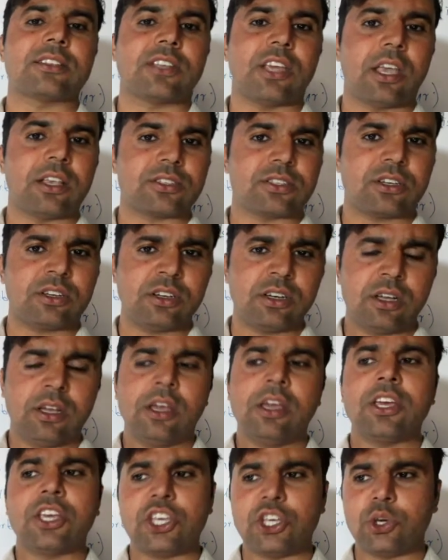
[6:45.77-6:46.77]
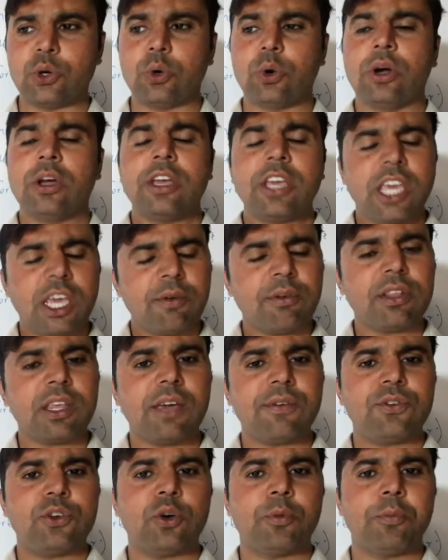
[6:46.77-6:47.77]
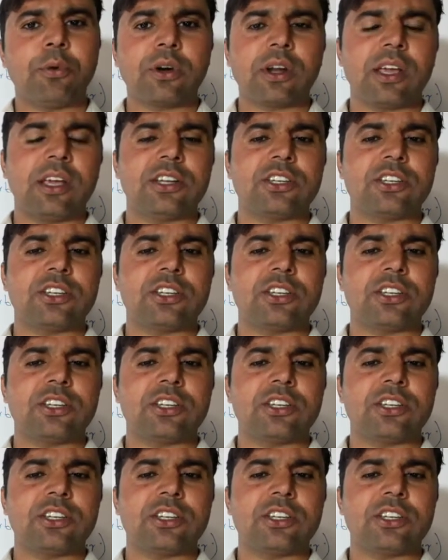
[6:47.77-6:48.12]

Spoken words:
is you. Even if you put